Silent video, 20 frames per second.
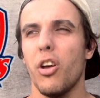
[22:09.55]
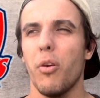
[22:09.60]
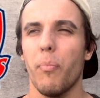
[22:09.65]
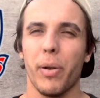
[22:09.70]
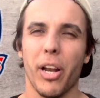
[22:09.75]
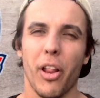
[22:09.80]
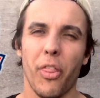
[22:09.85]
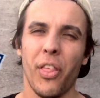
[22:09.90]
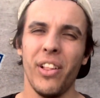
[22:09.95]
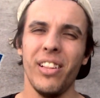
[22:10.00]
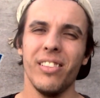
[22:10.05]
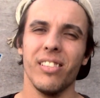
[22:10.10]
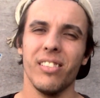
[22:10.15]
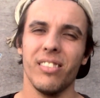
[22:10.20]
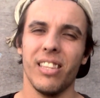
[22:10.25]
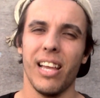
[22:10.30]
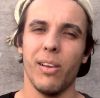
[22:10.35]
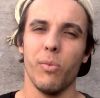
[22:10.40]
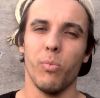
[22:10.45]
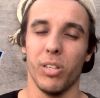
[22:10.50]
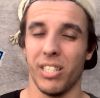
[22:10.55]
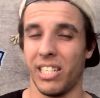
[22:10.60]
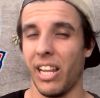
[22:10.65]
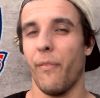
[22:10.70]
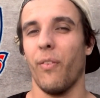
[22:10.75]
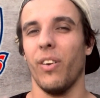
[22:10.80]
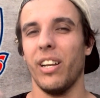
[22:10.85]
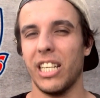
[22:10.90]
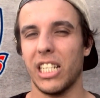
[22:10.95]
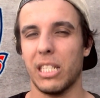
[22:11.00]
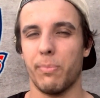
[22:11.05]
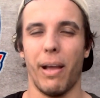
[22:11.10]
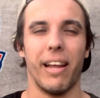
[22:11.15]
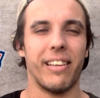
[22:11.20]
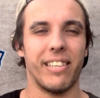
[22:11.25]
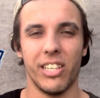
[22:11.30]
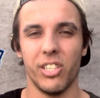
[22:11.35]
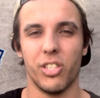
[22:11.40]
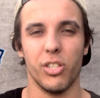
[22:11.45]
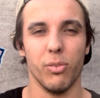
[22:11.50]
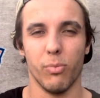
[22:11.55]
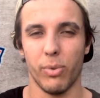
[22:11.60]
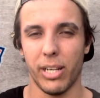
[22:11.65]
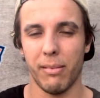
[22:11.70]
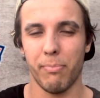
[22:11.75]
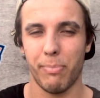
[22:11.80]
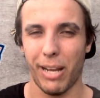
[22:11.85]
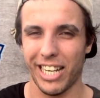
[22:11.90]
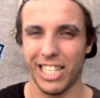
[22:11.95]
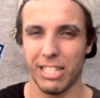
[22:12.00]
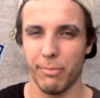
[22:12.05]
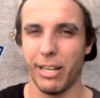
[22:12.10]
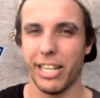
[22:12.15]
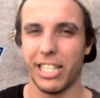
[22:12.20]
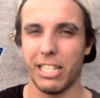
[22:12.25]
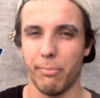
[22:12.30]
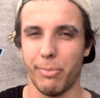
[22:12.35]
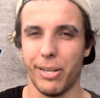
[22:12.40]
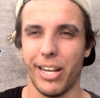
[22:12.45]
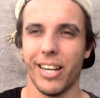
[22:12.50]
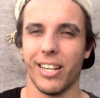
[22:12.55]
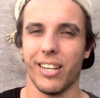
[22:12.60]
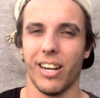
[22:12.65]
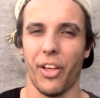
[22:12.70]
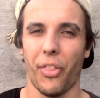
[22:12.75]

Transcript: but I think that they were definitely expecting to win back-to-back-to-back.